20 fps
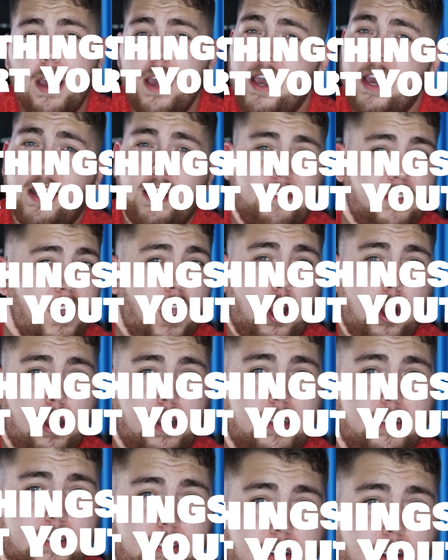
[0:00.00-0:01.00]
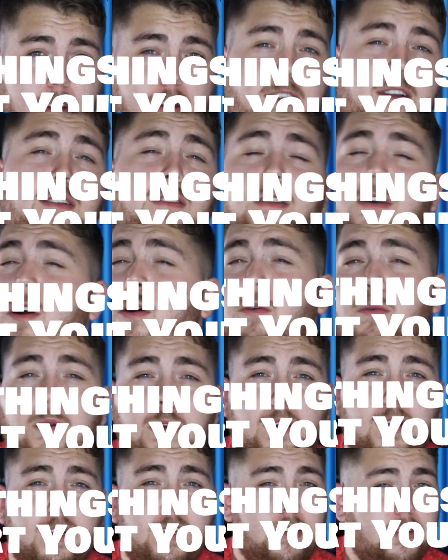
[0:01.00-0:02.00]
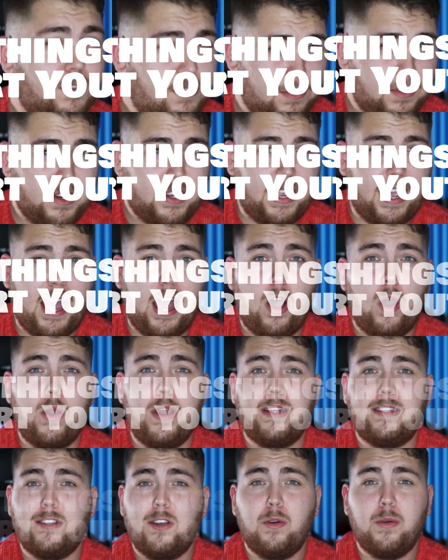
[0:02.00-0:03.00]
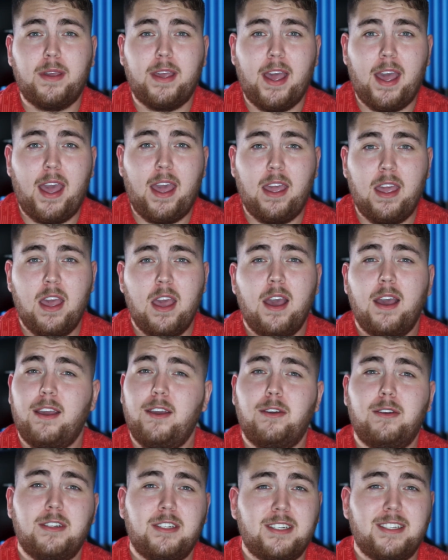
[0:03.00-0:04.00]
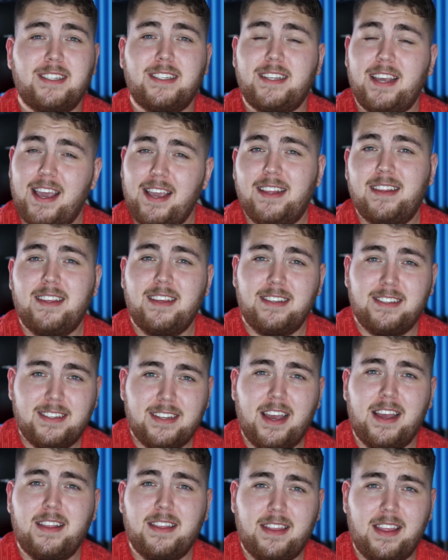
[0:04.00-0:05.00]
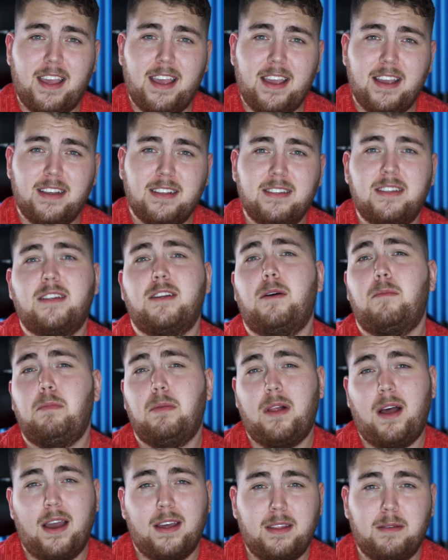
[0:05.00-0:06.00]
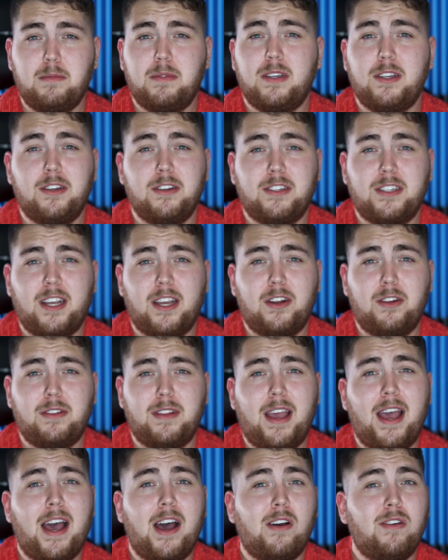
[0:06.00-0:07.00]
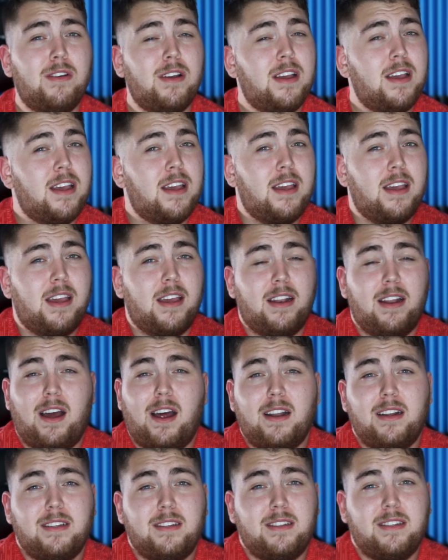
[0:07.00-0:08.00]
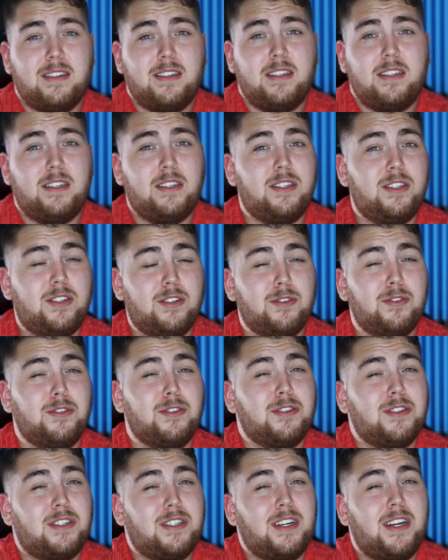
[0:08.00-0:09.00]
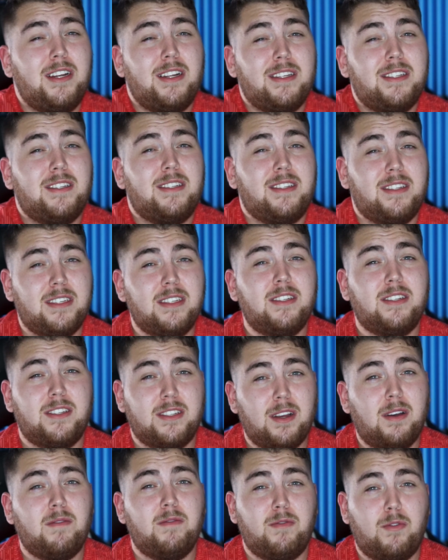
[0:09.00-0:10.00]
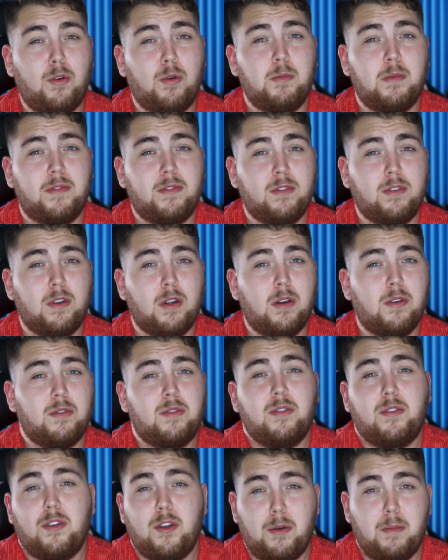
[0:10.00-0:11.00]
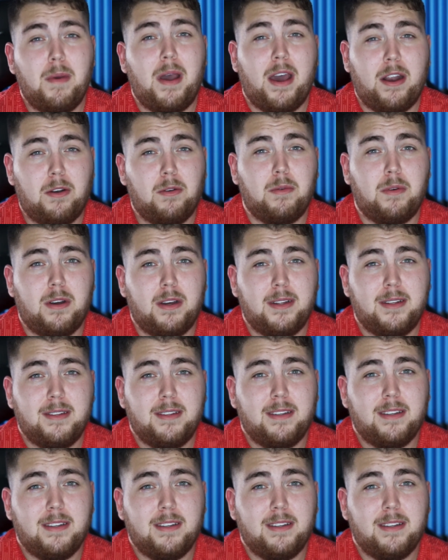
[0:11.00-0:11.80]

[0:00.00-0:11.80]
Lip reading: And if you already started, don't worry, don't freak out. It's okay. You can just take these 10 things and apply them to your channel now. And honestly, you're gonna see some form of growth no matter what.